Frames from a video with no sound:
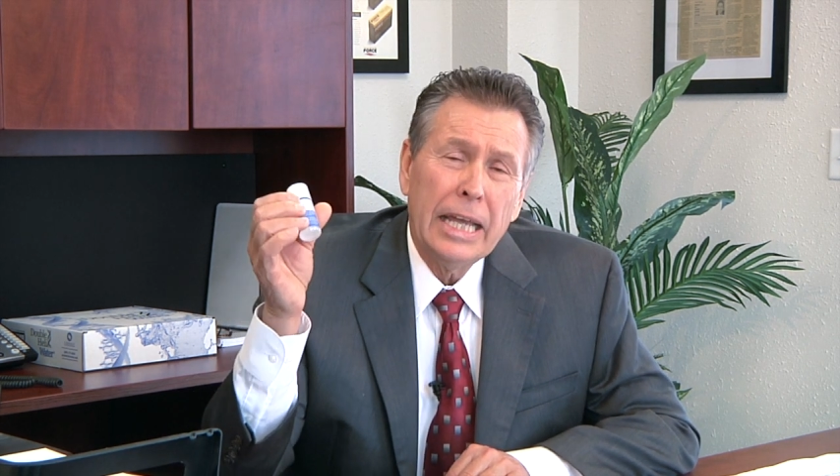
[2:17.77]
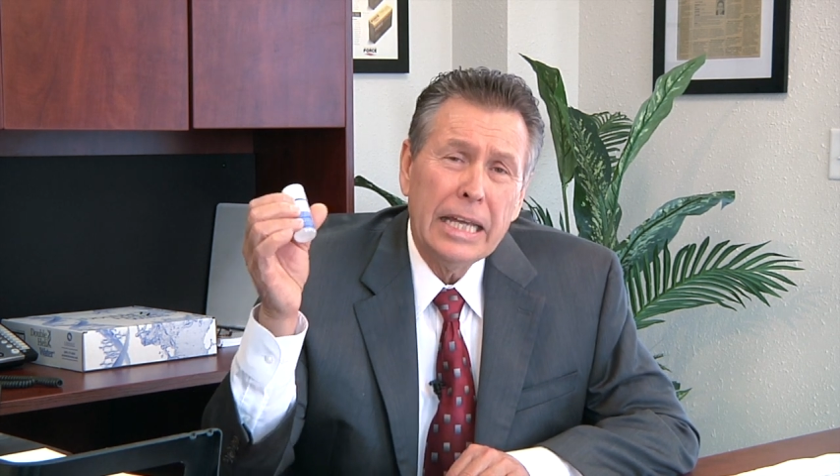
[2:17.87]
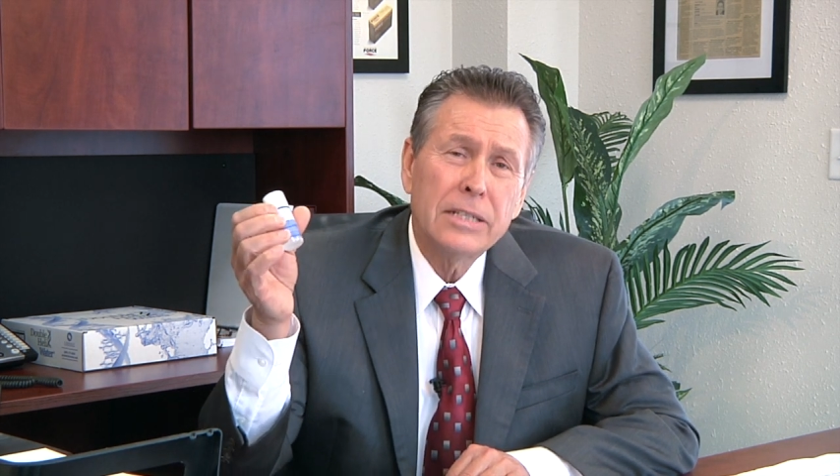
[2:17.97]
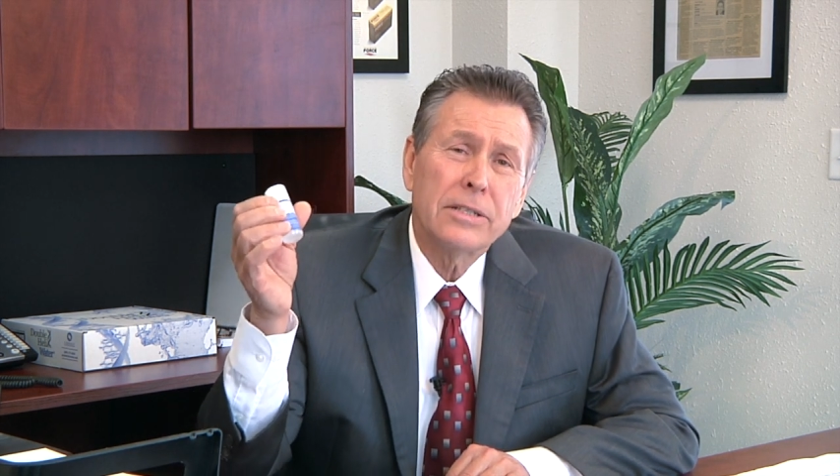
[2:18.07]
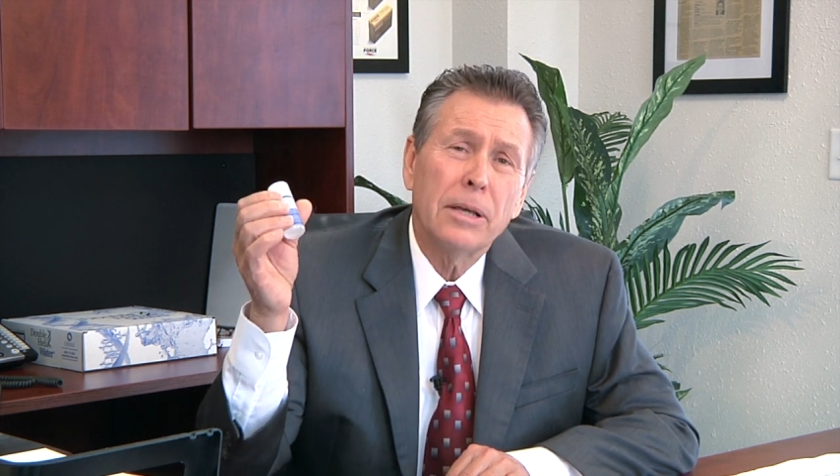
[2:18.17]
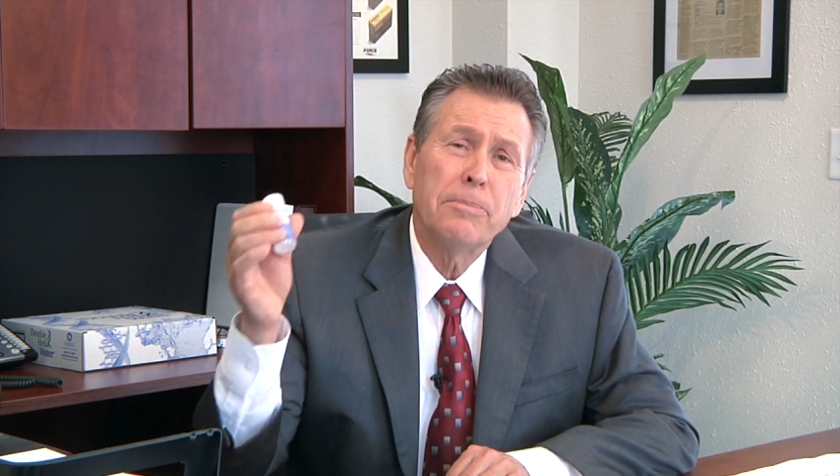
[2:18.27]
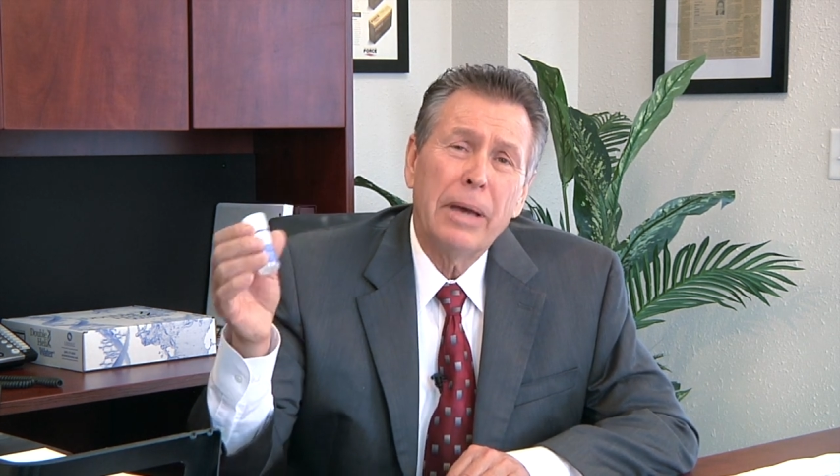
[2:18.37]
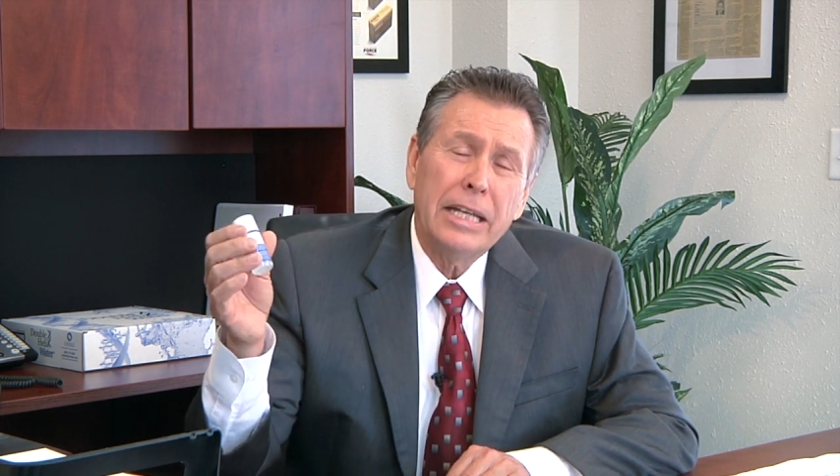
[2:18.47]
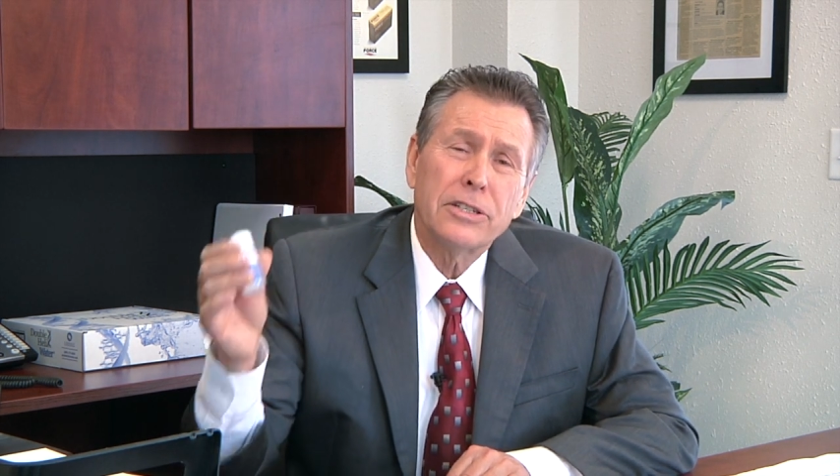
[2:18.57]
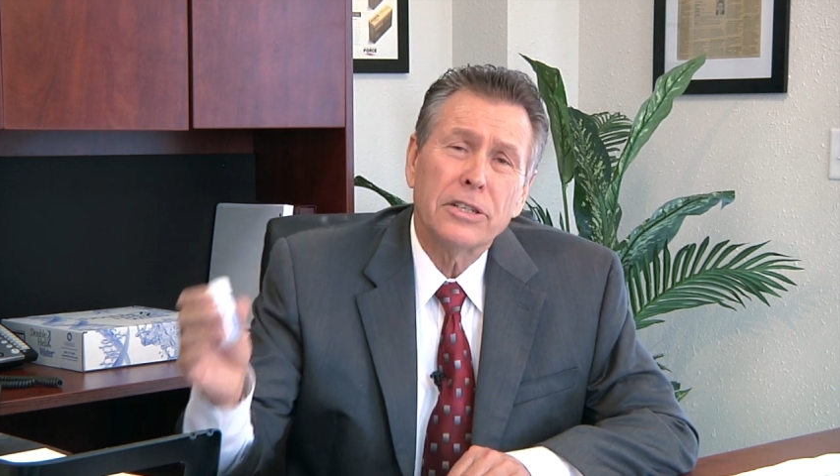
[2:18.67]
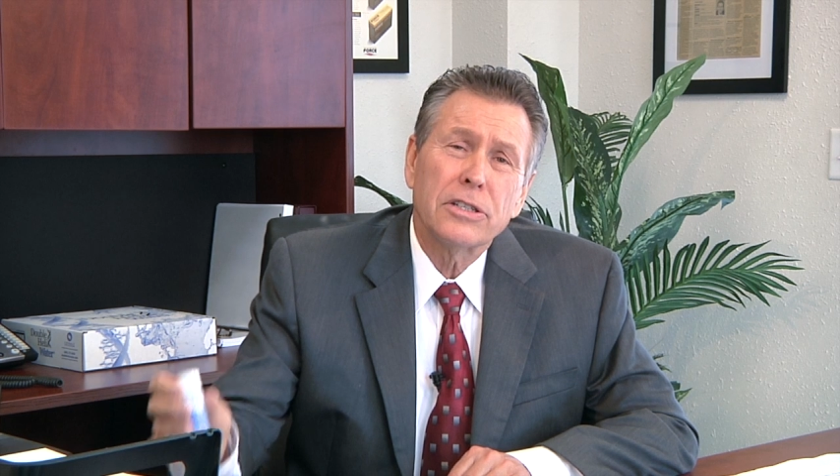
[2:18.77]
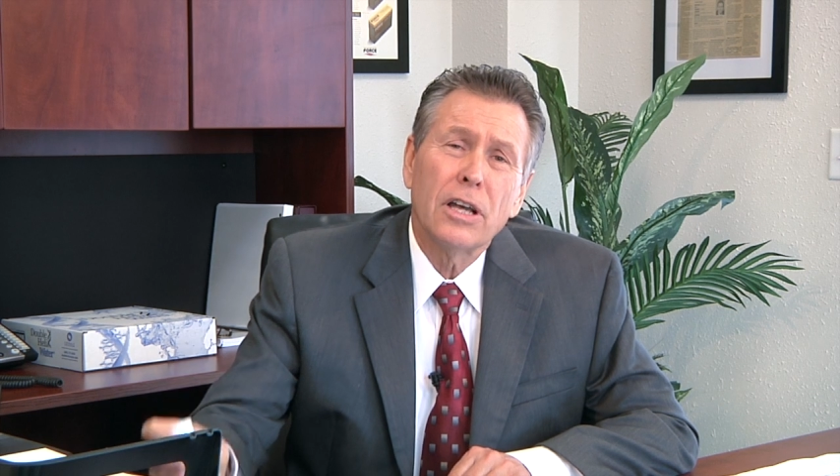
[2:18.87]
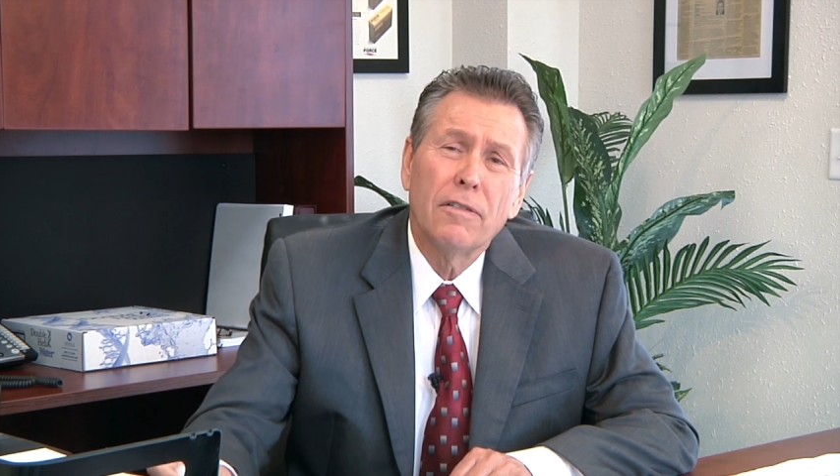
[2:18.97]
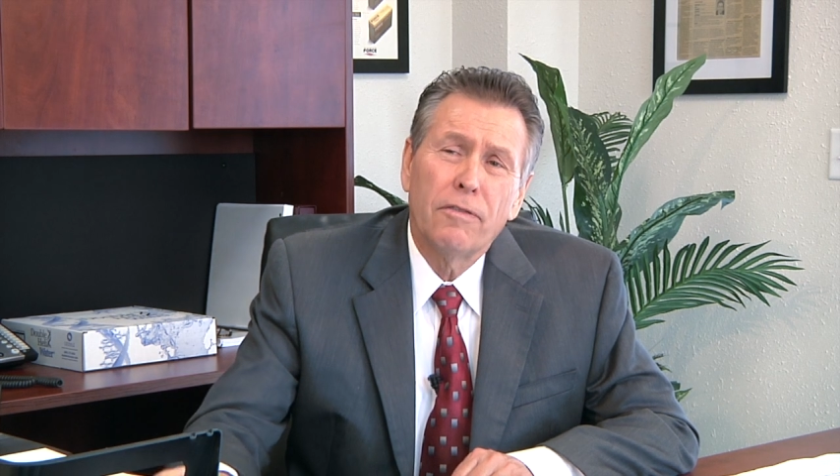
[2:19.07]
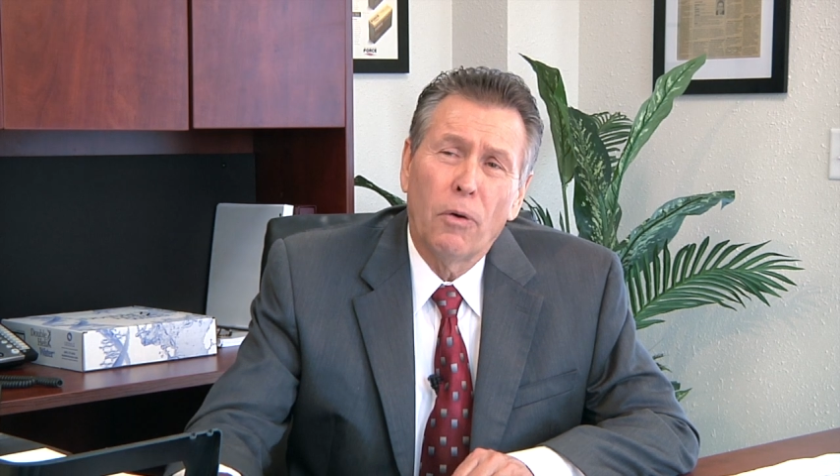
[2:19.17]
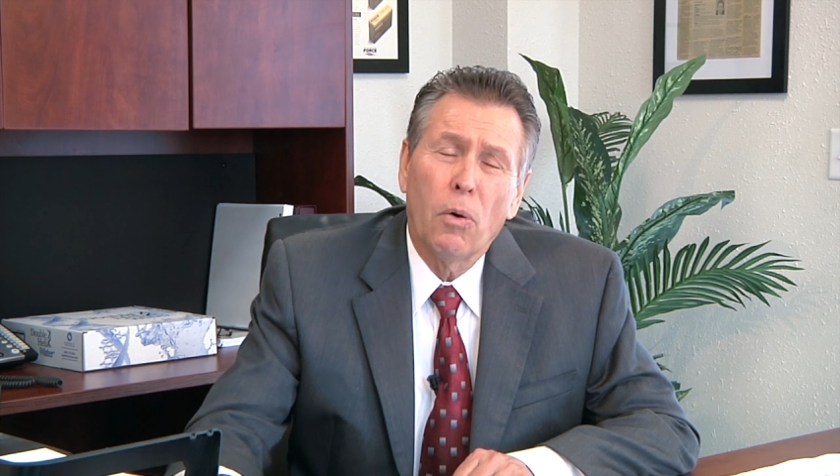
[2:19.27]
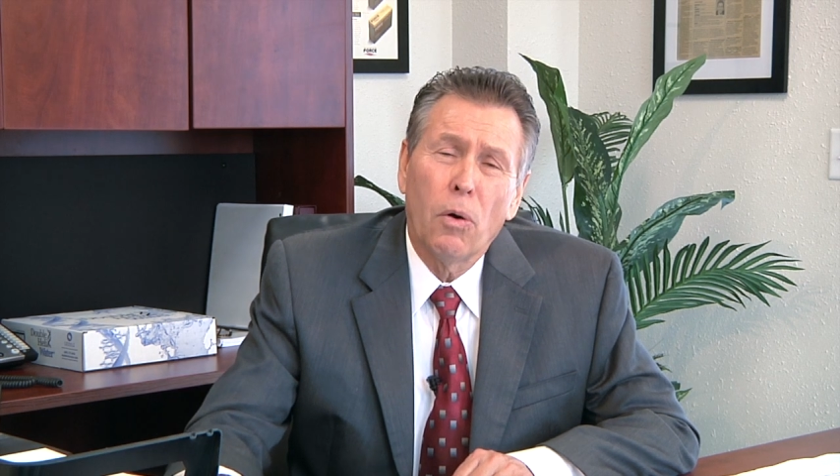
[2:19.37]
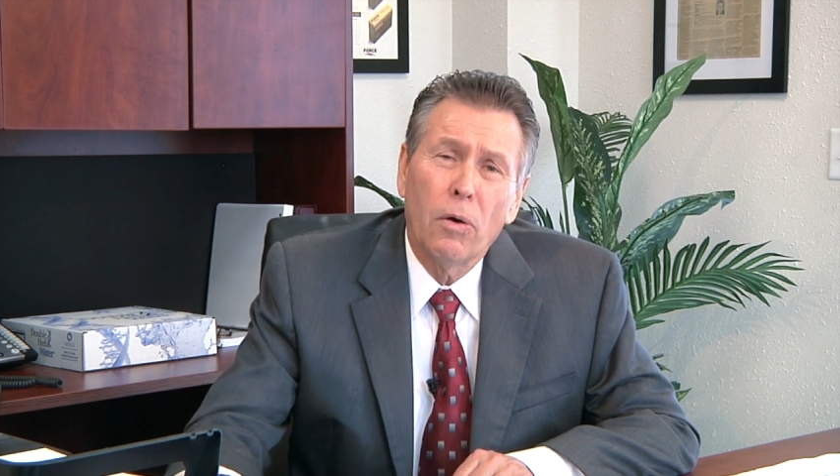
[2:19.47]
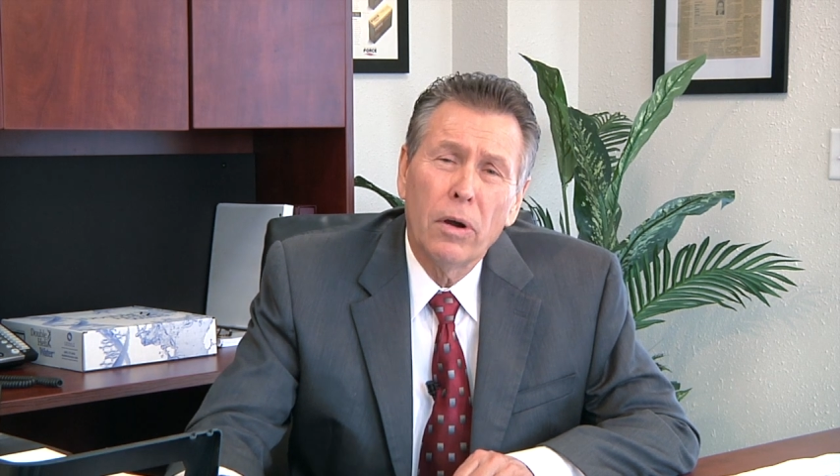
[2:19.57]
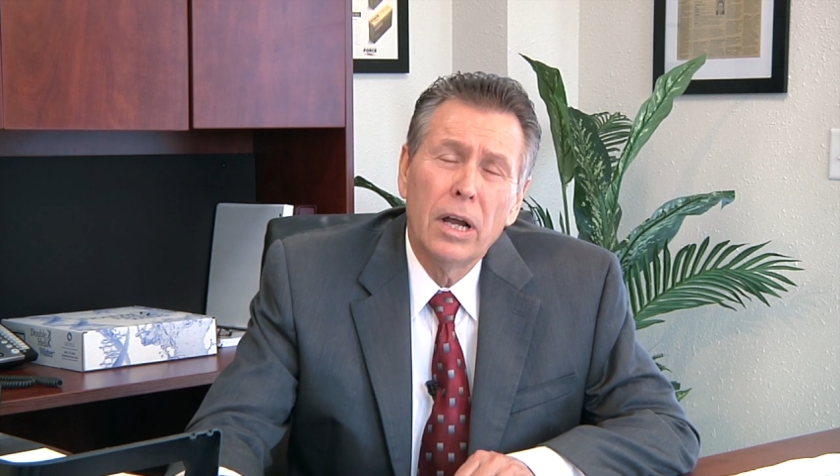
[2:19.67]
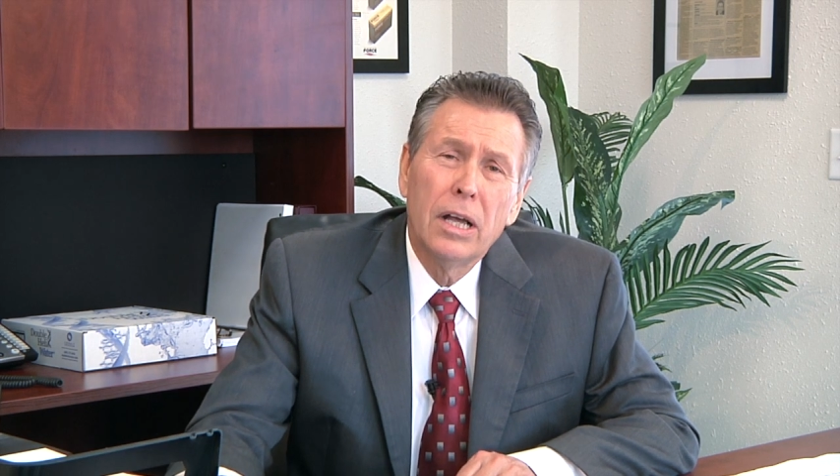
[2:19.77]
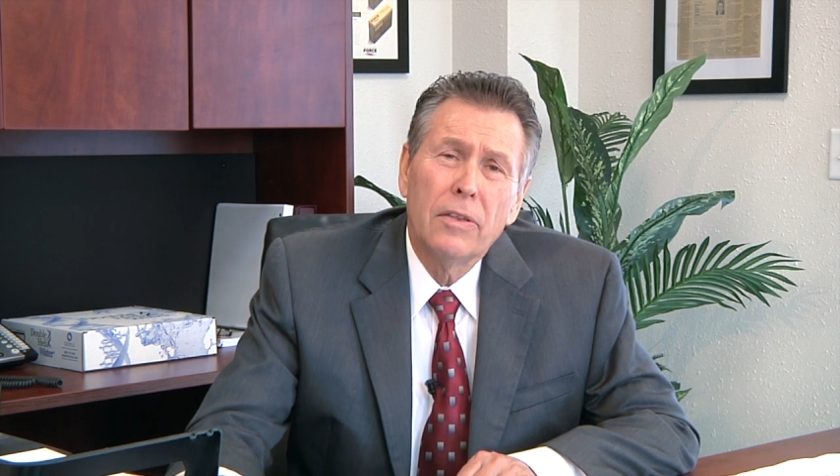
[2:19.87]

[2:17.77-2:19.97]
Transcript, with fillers: is the basis for